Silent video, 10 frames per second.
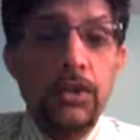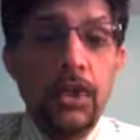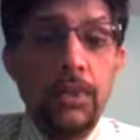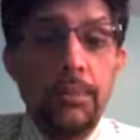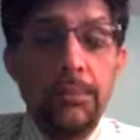
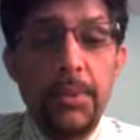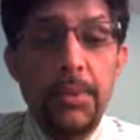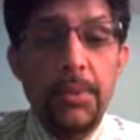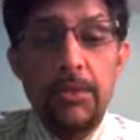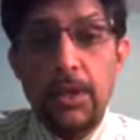
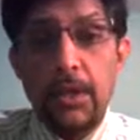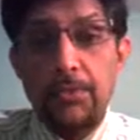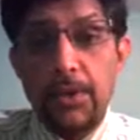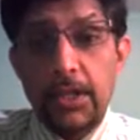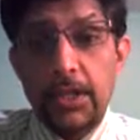
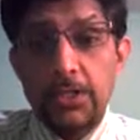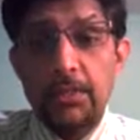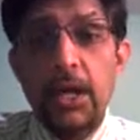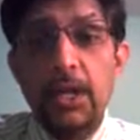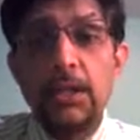Fakhar
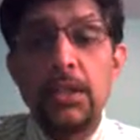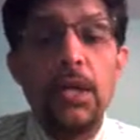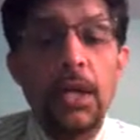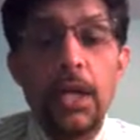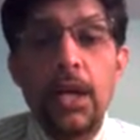Zaman
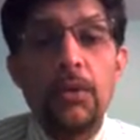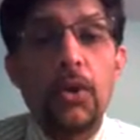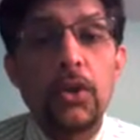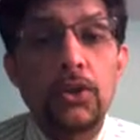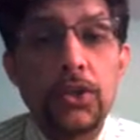
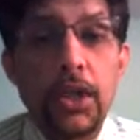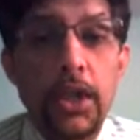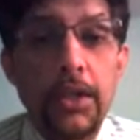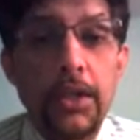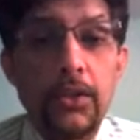was
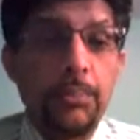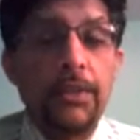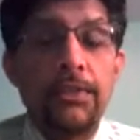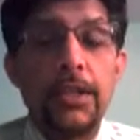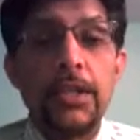into the
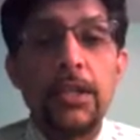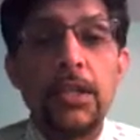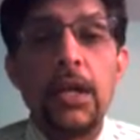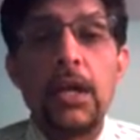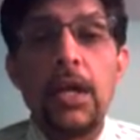pavilion
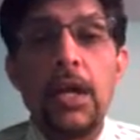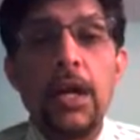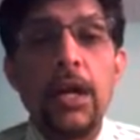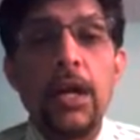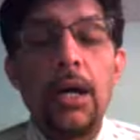
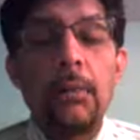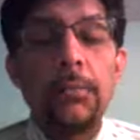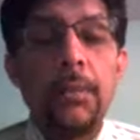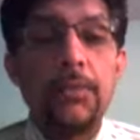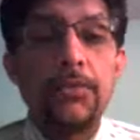
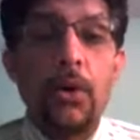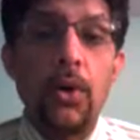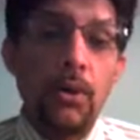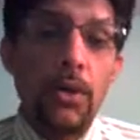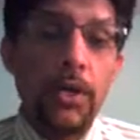
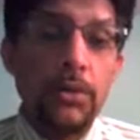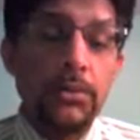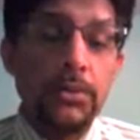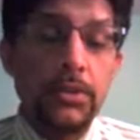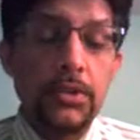for
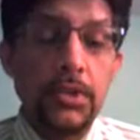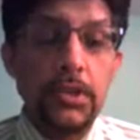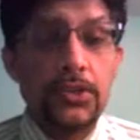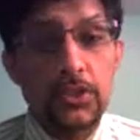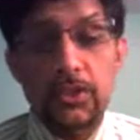
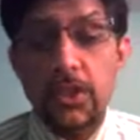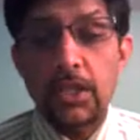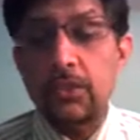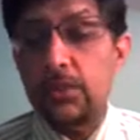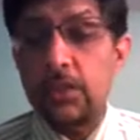66
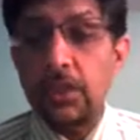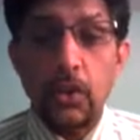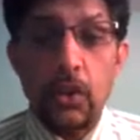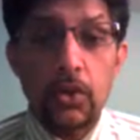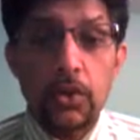runs, which I
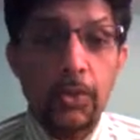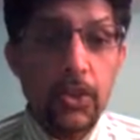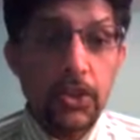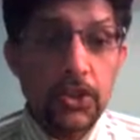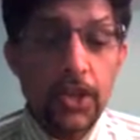talked about
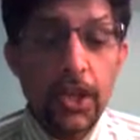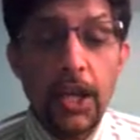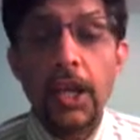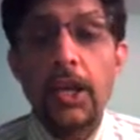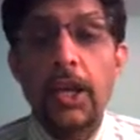yesterday,
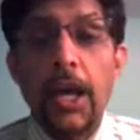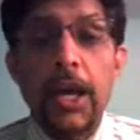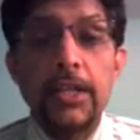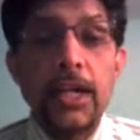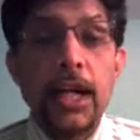
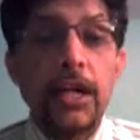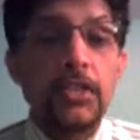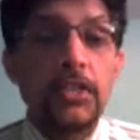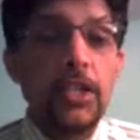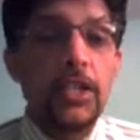and
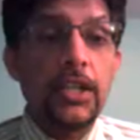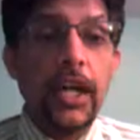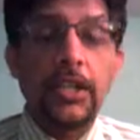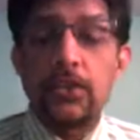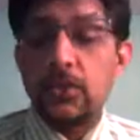Azhar Ali and
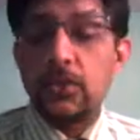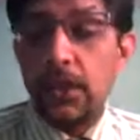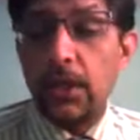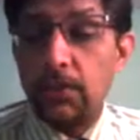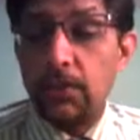Haris
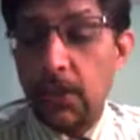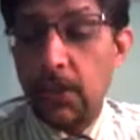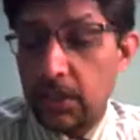Sohail were at the